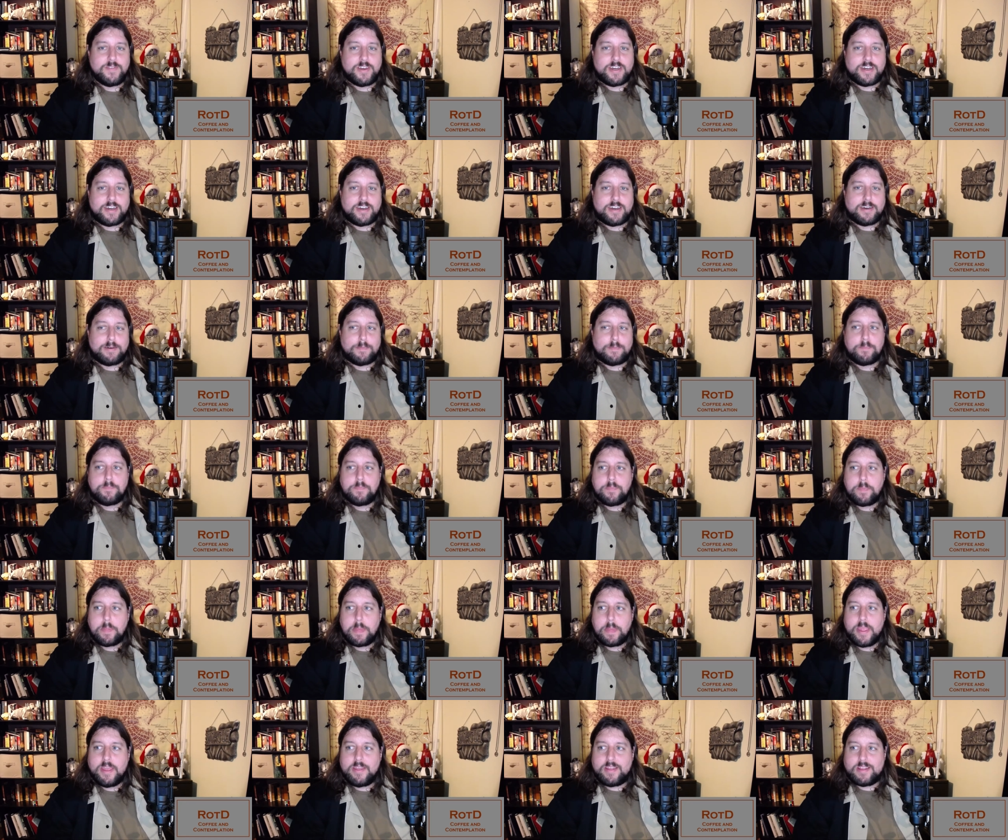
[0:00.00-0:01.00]
Um,
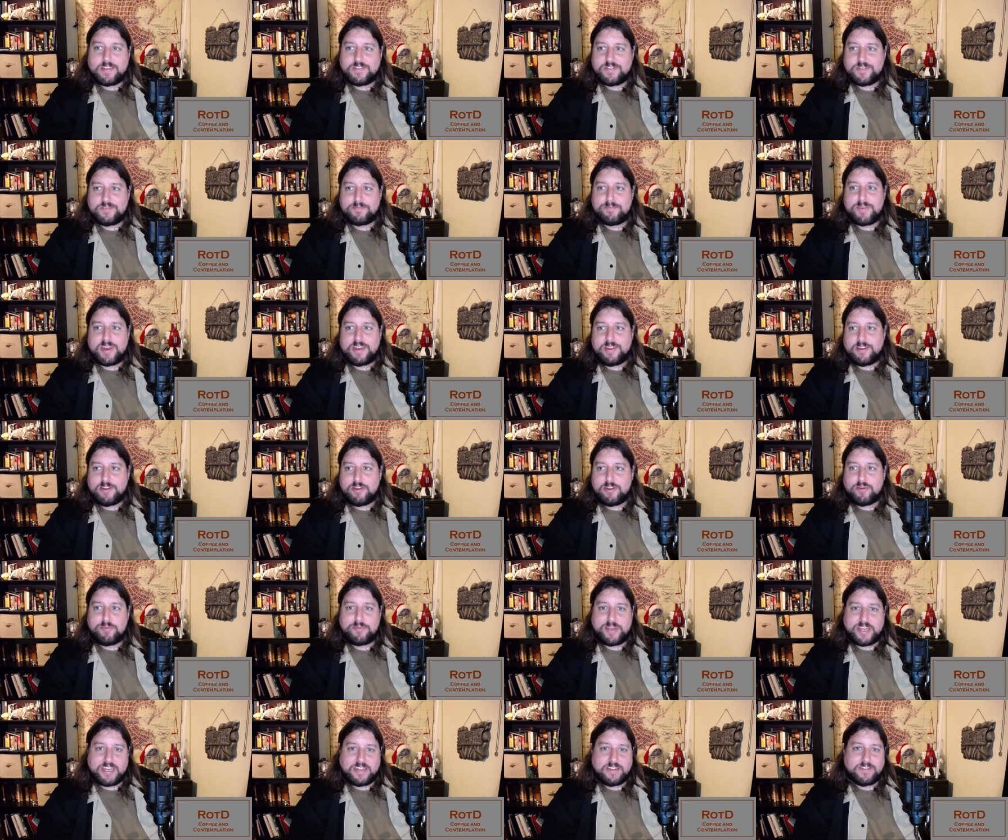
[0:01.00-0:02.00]
this is by no
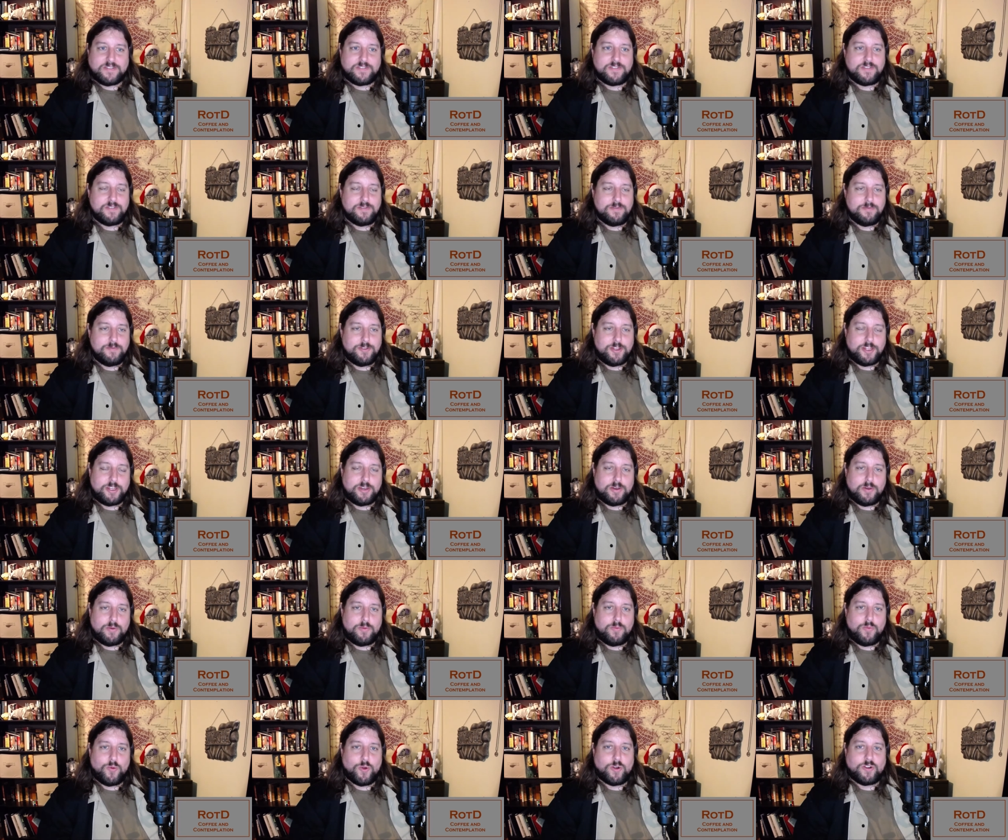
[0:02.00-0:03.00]
means the
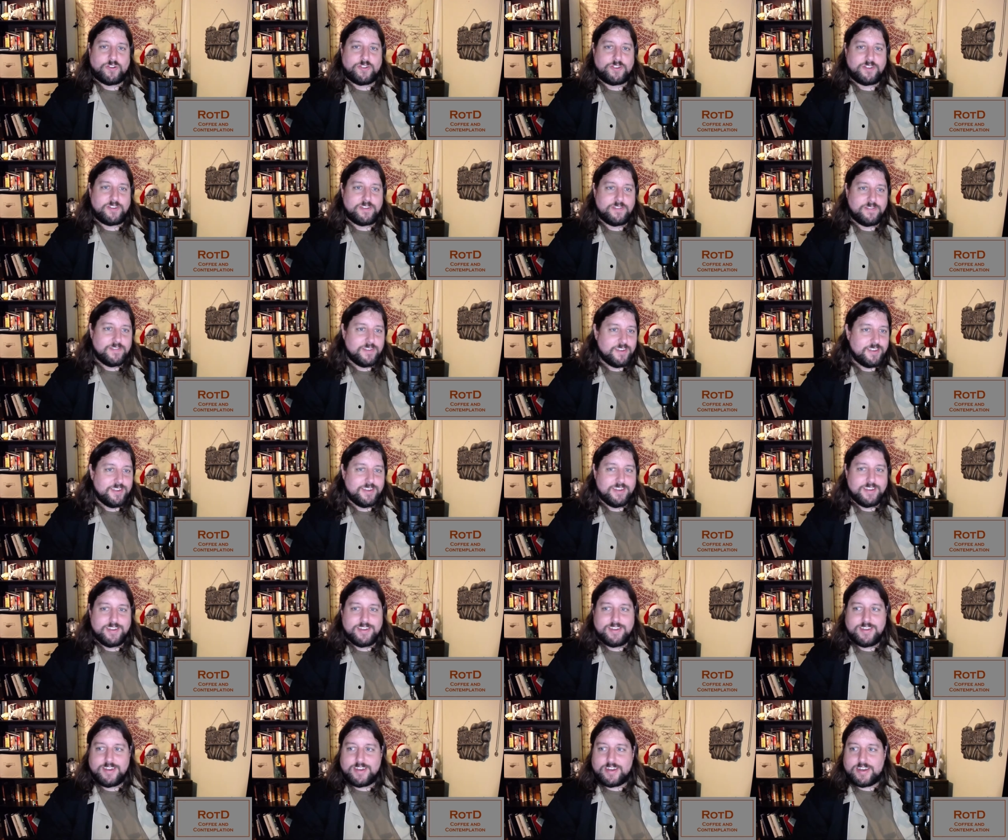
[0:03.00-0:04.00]
worst
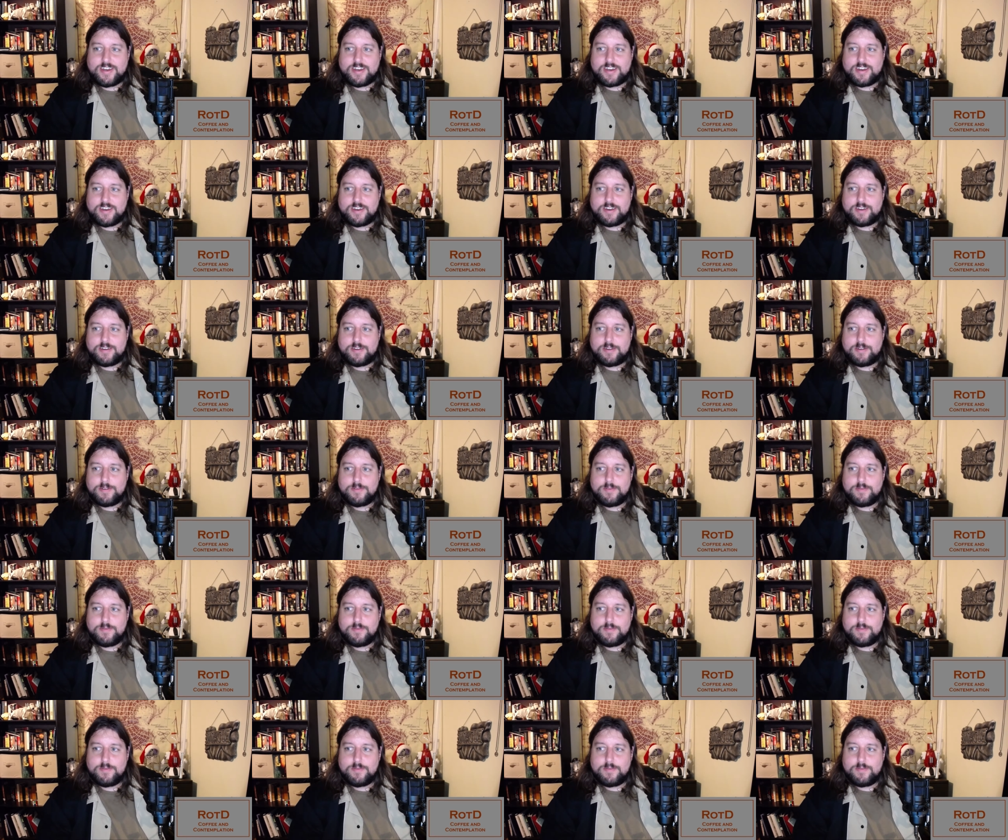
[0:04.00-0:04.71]
uh,